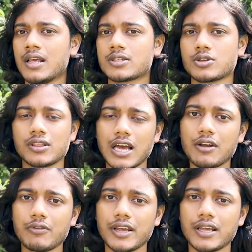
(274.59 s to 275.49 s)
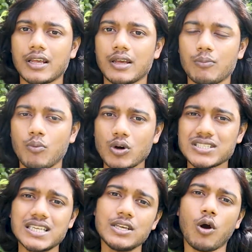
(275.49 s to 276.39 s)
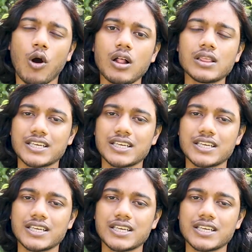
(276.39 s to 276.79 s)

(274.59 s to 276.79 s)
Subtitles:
So in that way, mostly all the